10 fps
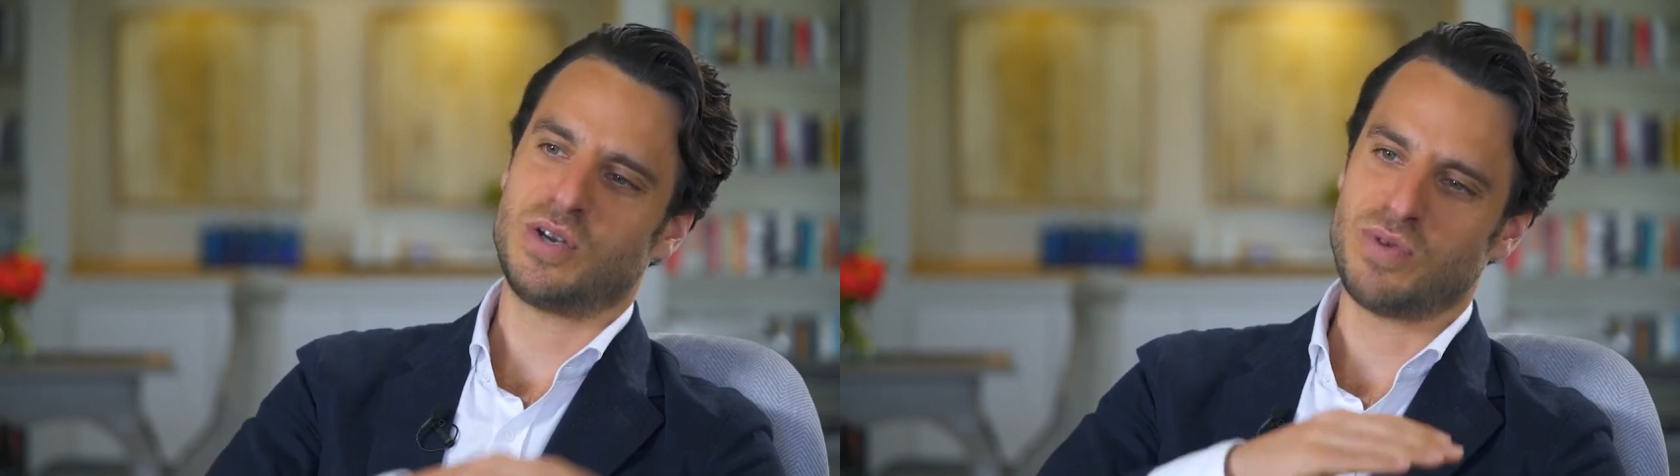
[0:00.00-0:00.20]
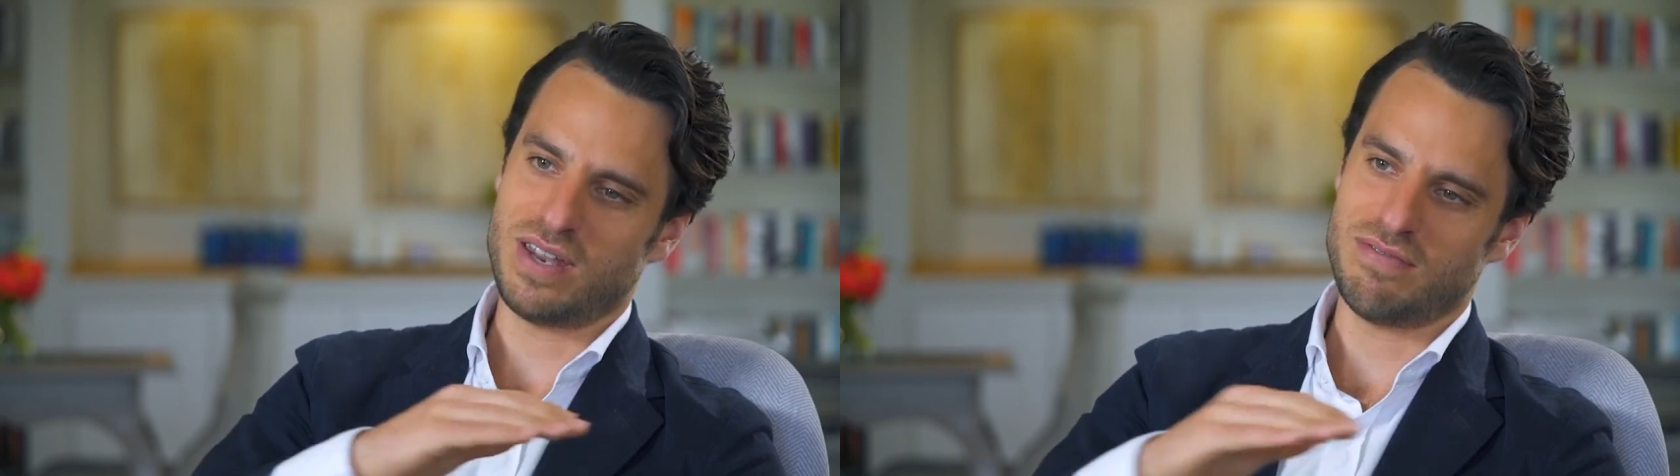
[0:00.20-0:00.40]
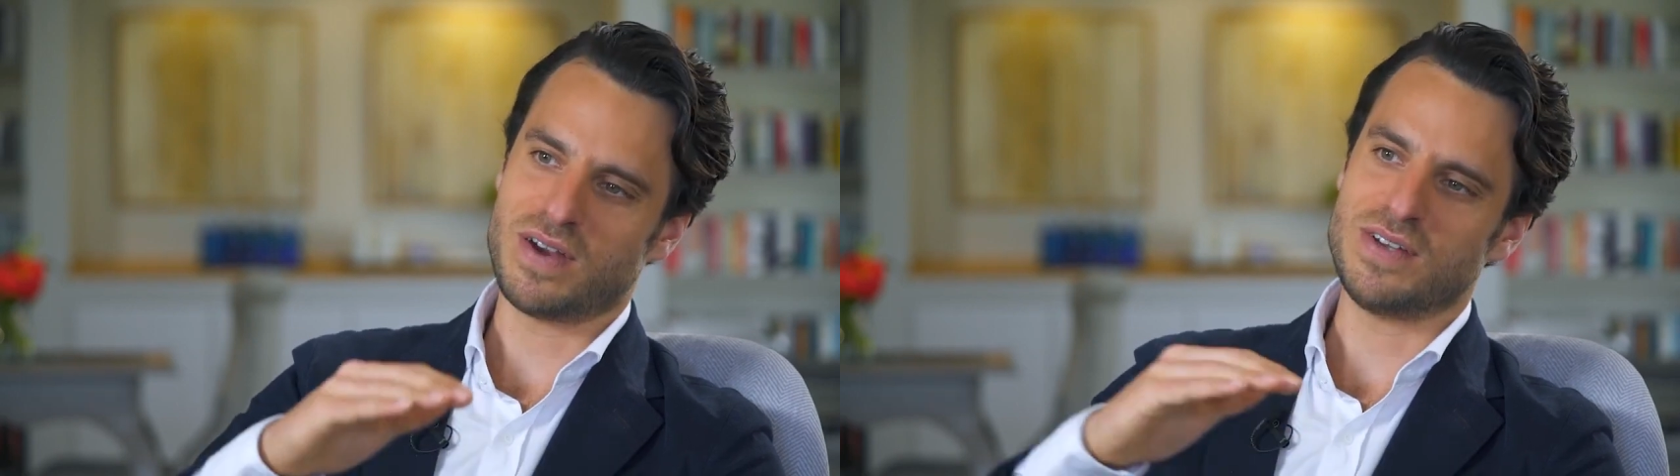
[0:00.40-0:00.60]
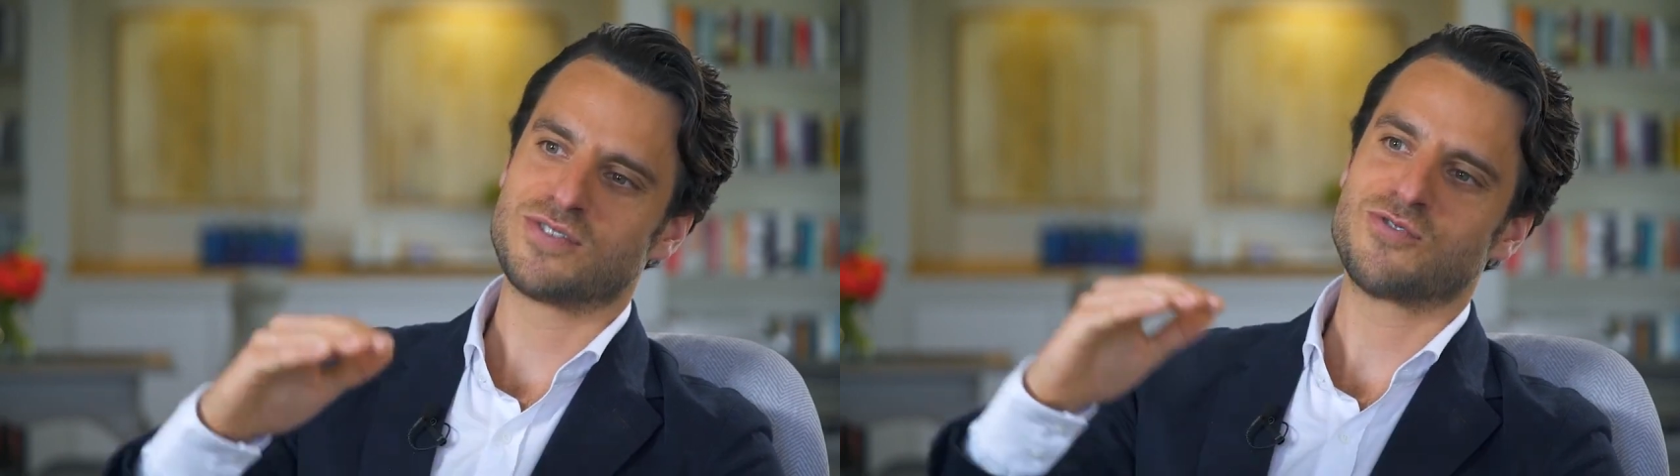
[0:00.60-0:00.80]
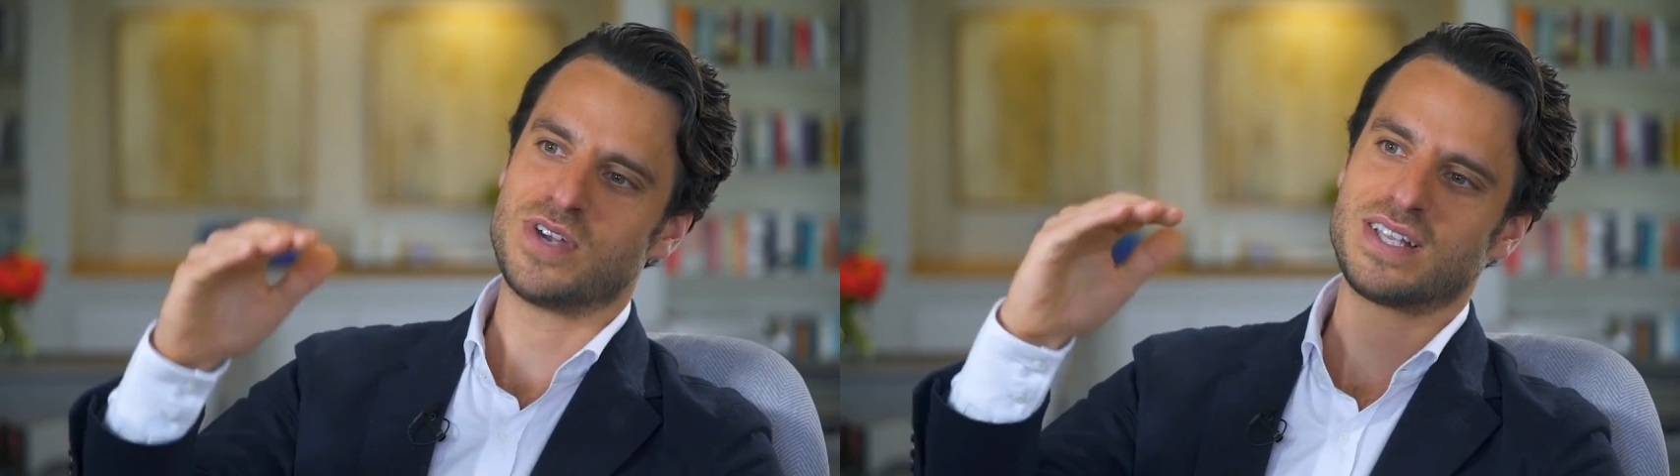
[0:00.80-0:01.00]
and we had a very
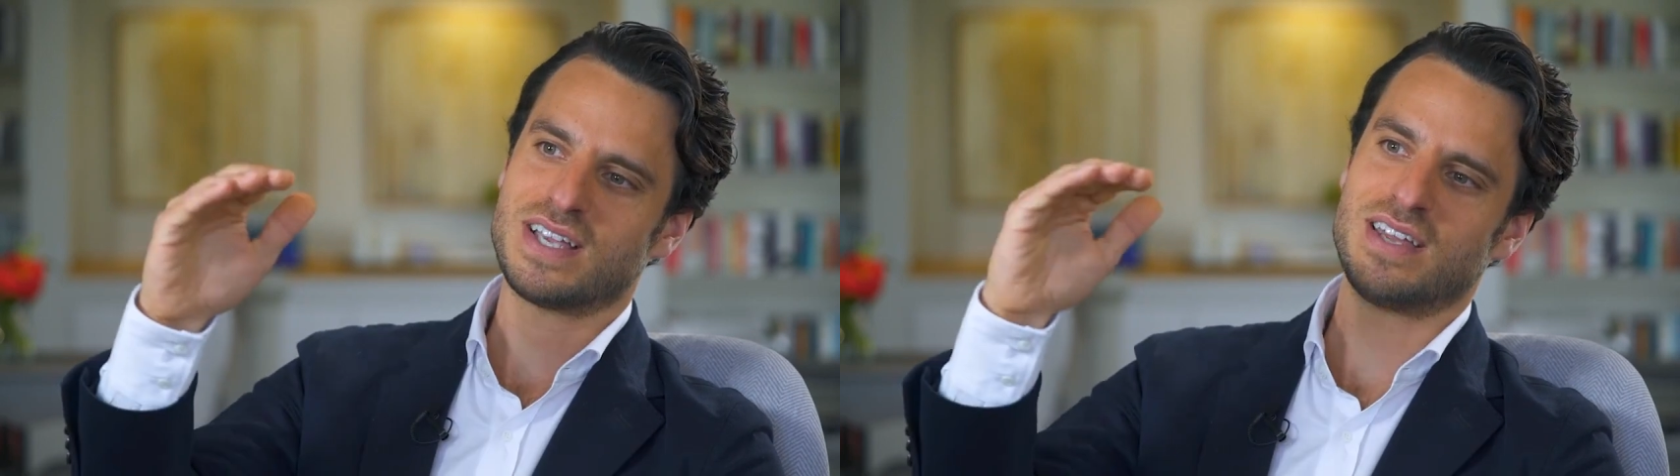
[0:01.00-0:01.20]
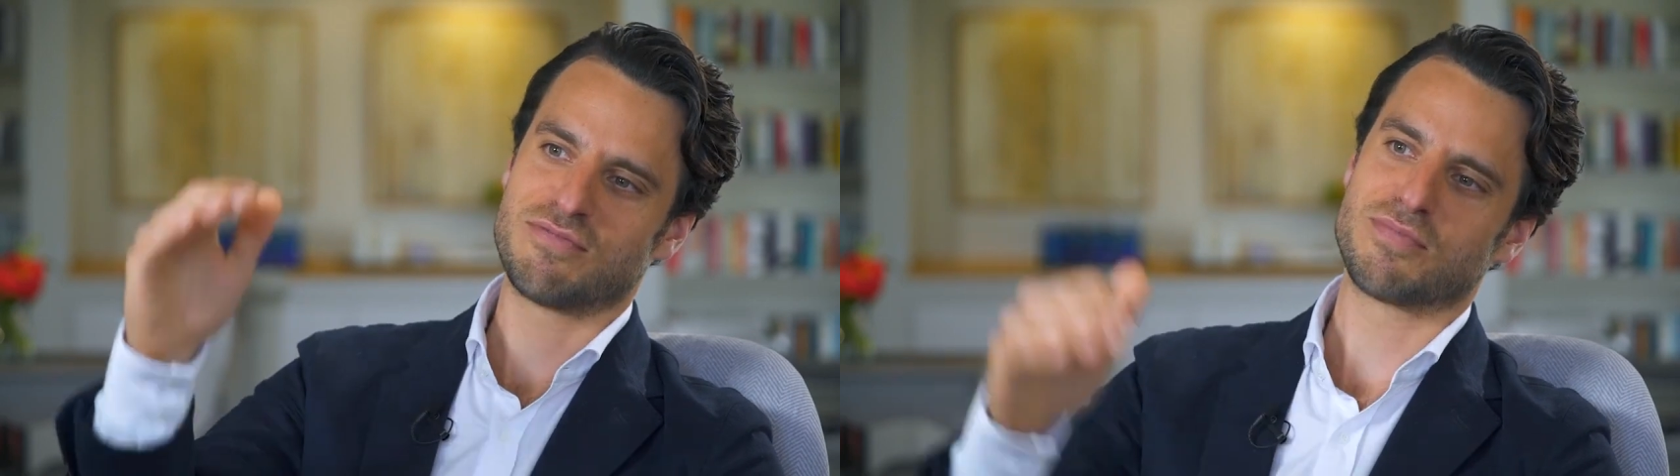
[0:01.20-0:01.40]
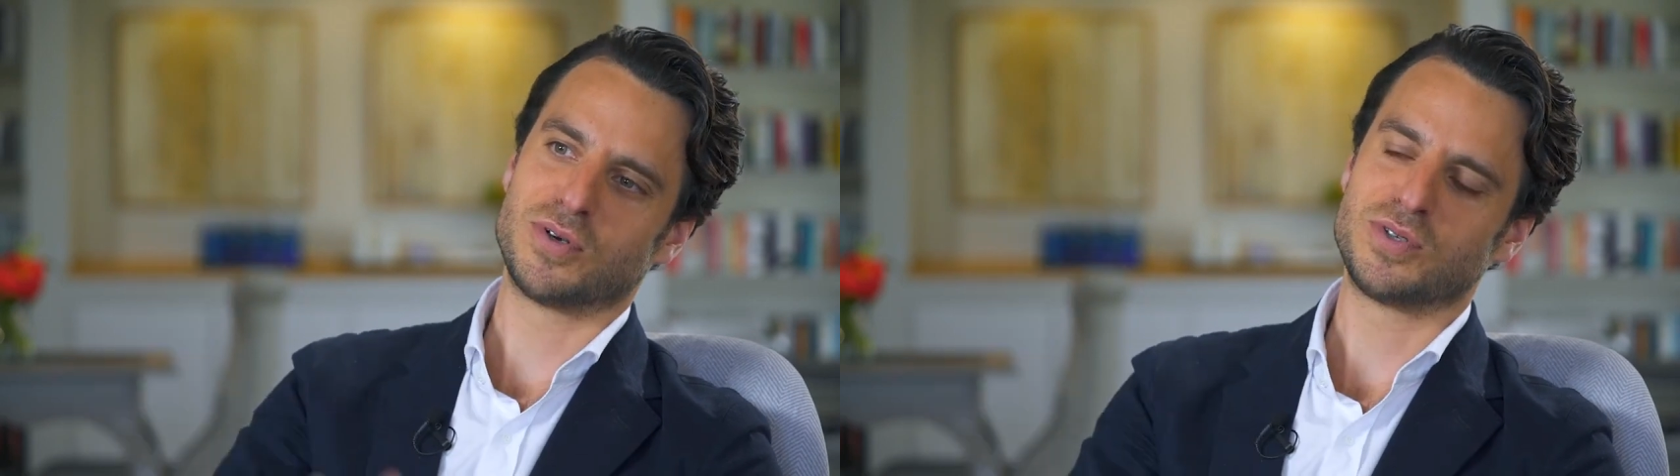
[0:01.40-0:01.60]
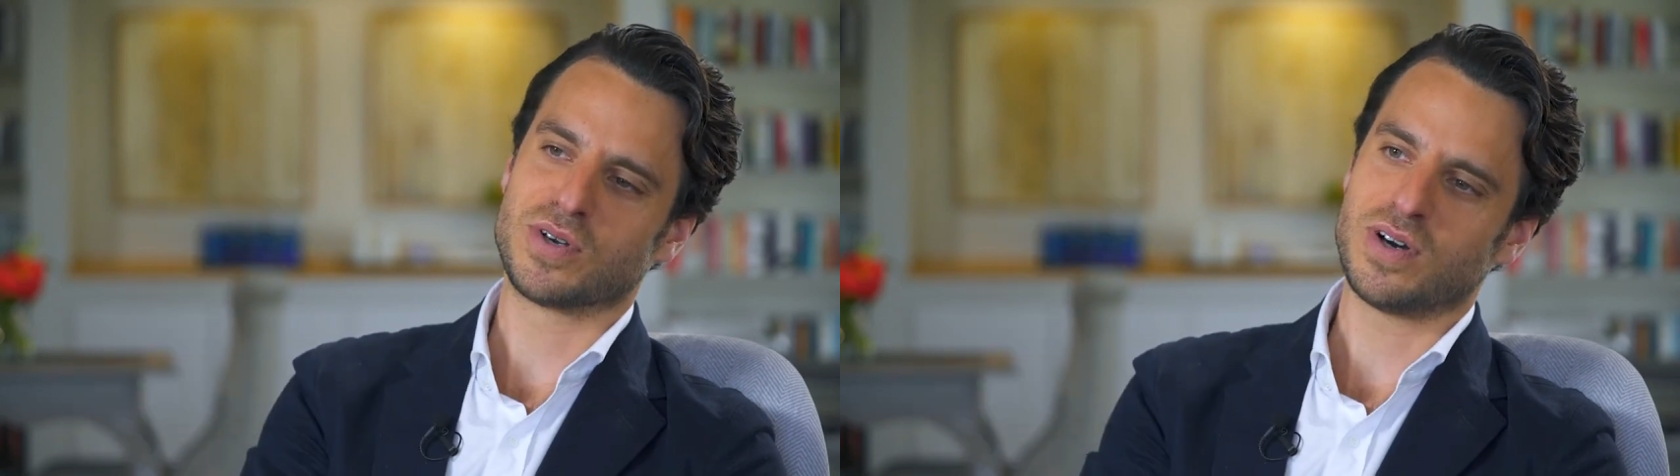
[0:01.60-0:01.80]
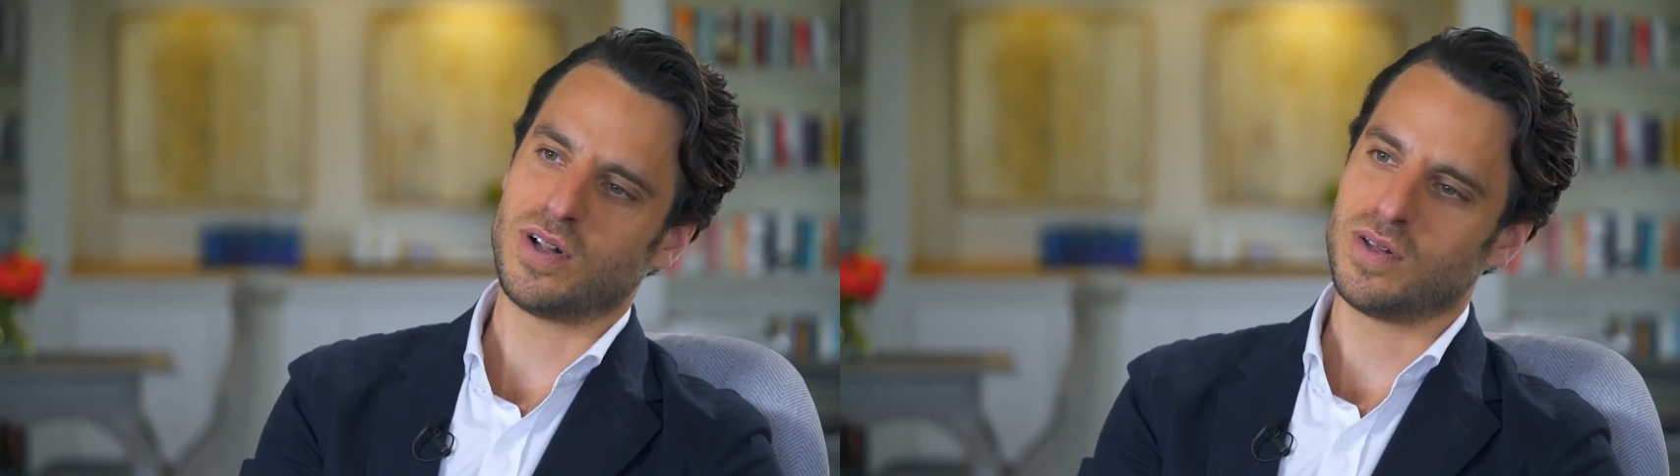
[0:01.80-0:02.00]
strict kind of
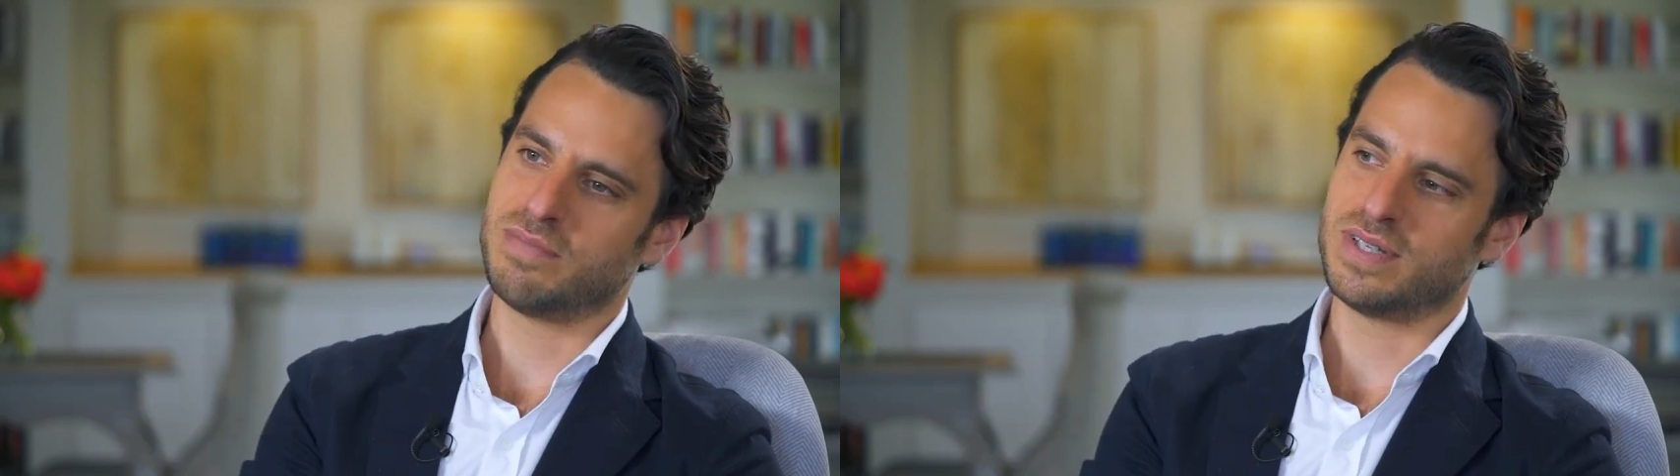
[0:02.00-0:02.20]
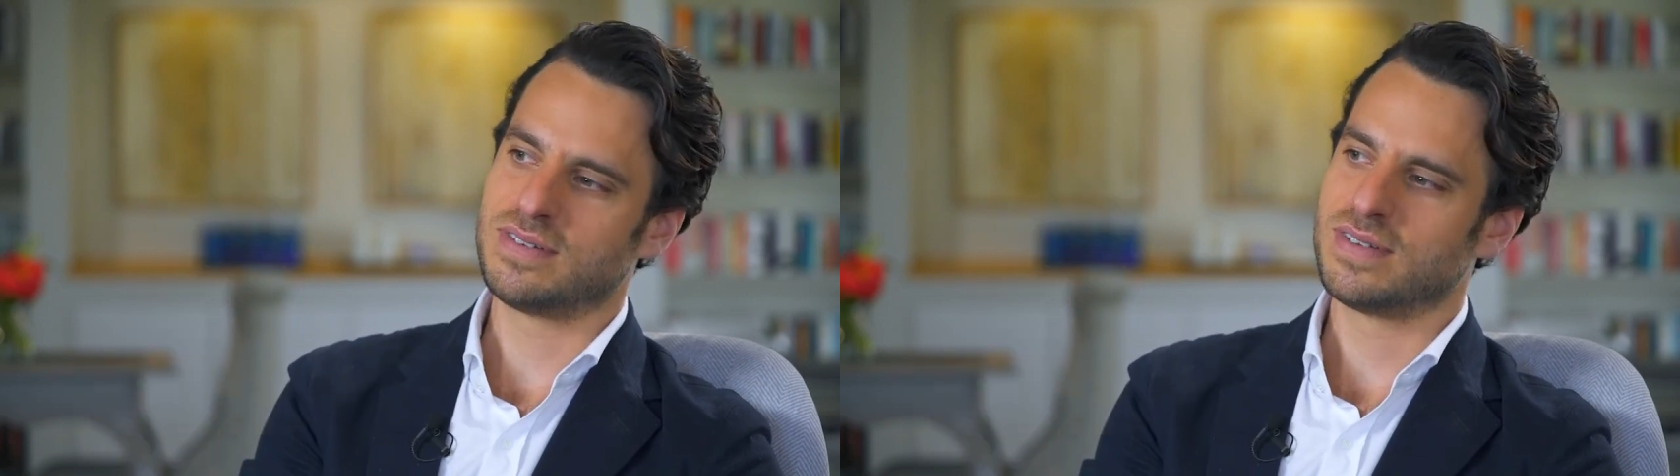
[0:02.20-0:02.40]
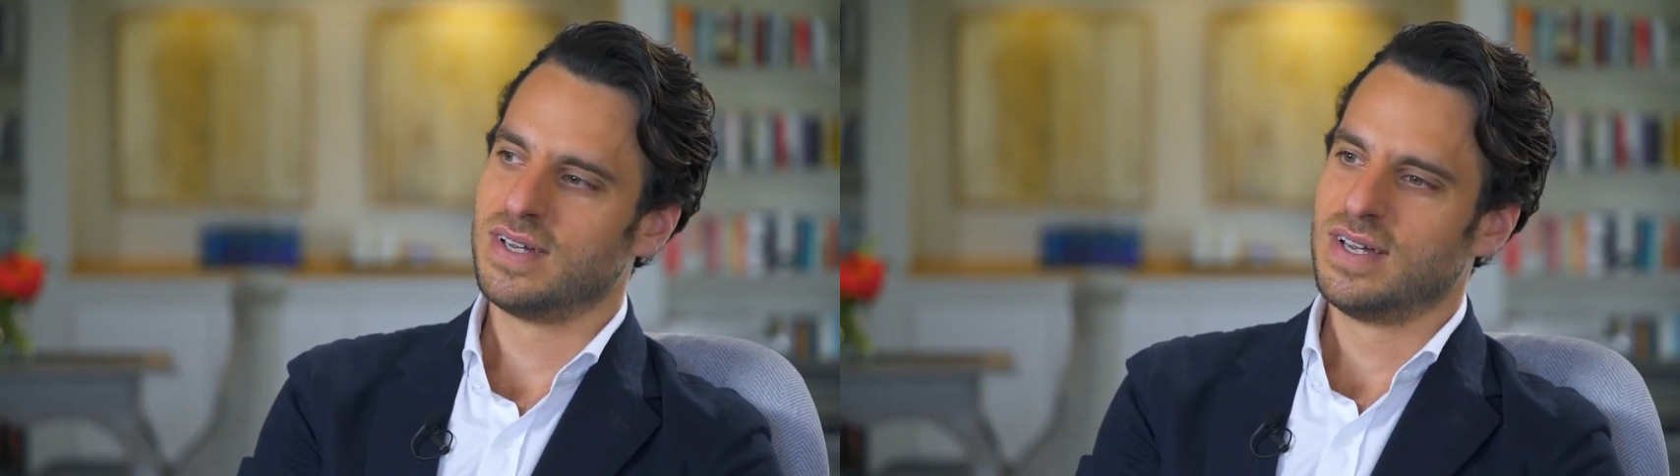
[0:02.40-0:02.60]
protocol, but